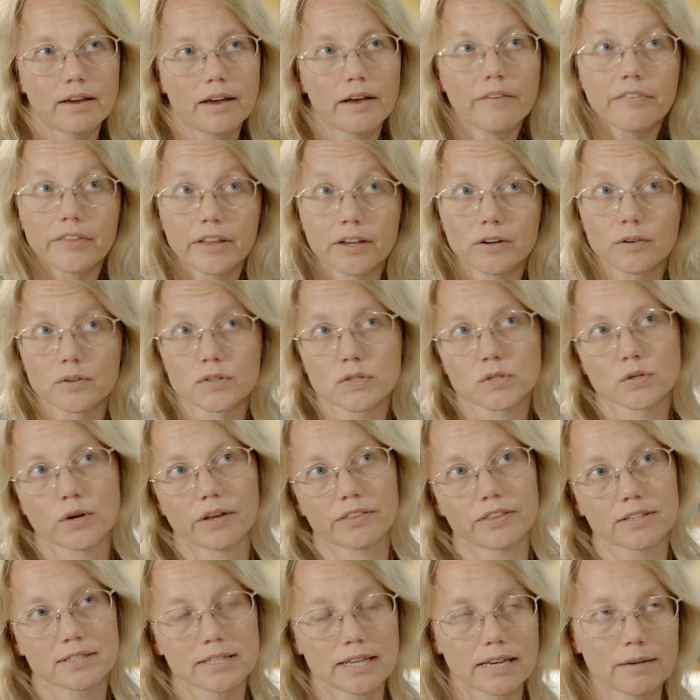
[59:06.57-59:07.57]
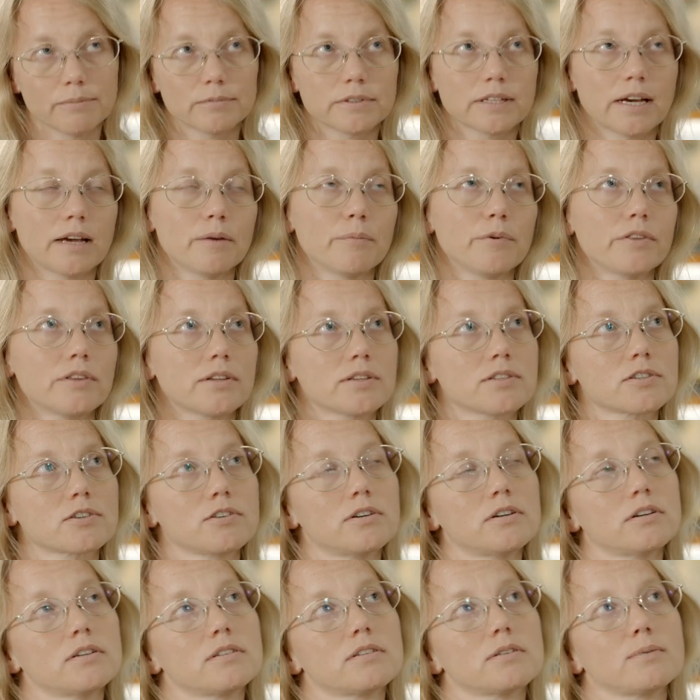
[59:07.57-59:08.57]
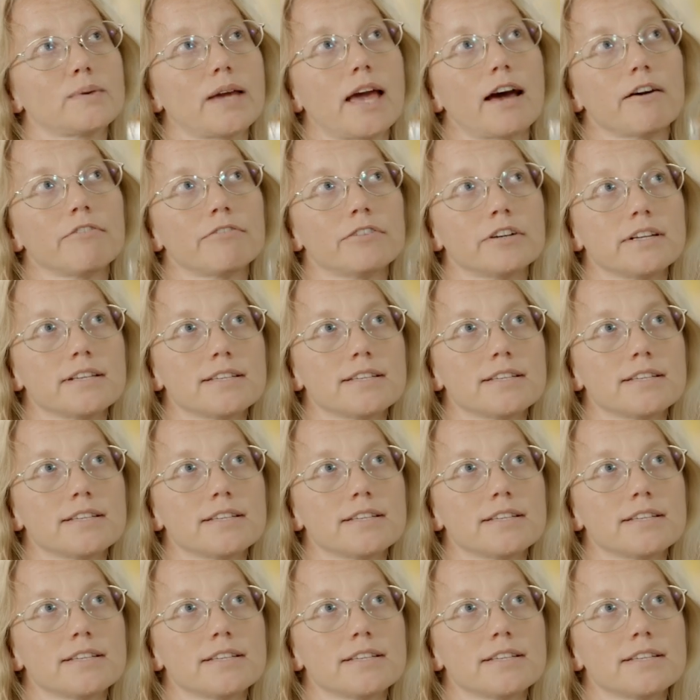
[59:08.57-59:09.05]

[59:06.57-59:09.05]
And then also at the same time with the scrolls, we have, for